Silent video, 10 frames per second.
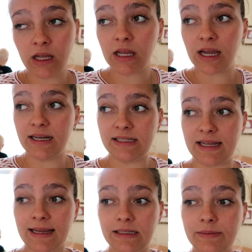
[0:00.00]
Kind of
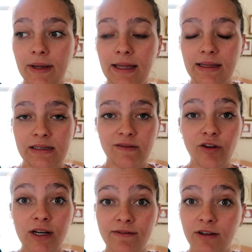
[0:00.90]
stinks, but that's
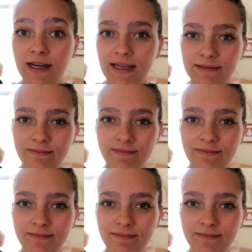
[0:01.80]
Florida for you.